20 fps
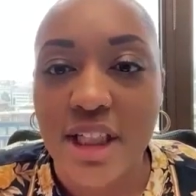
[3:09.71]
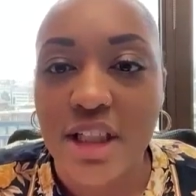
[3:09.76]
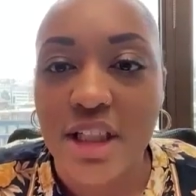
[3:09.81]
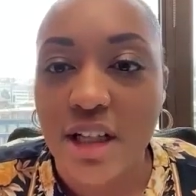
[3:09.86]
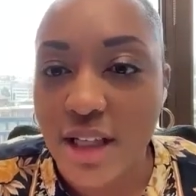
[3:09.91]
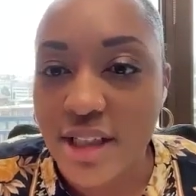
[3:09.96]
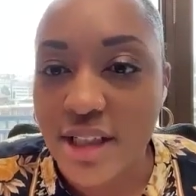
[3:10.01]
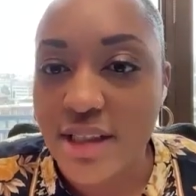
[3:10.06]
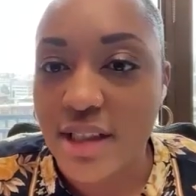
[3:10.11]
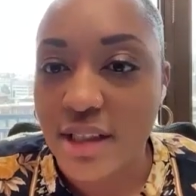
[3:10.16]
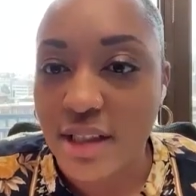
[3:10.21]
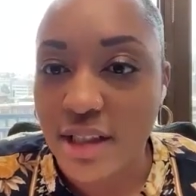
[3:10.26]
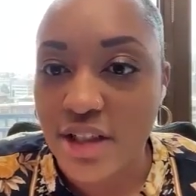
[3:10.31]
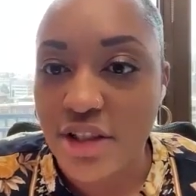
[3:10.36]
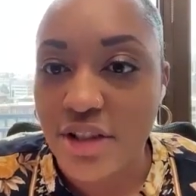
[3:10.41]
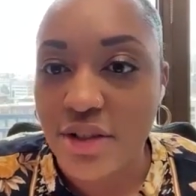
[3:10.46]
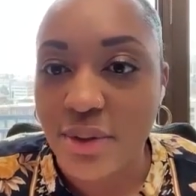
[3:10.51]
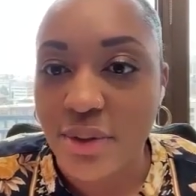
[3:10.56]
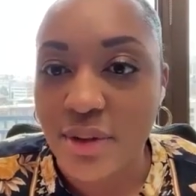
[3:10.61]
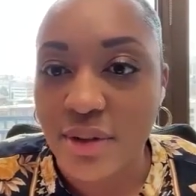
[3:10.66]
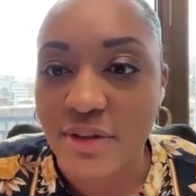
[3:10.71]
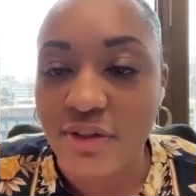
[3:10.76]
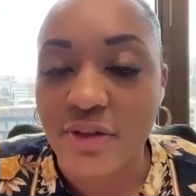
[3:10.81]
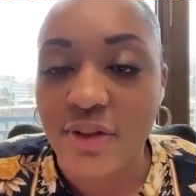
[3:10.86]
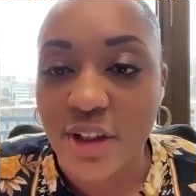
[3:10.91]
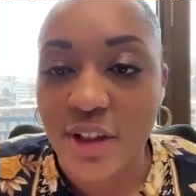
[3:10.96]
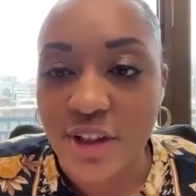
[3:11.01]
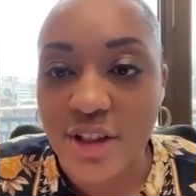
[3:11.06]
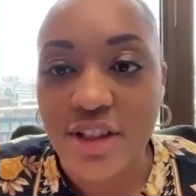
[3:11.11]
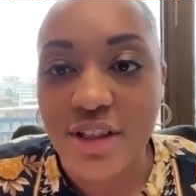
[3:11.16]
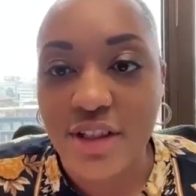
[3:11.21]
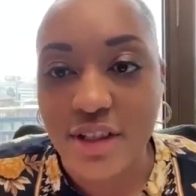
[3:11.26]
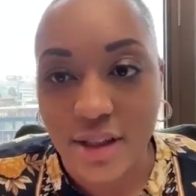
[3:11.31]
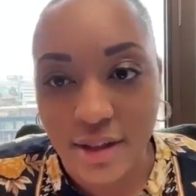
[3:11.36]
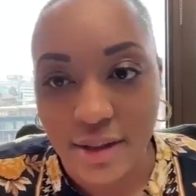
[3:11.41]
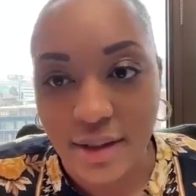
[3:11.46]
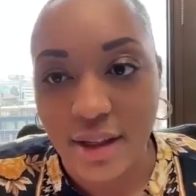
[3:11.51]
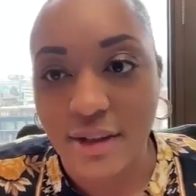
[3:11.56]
Johnson issued the first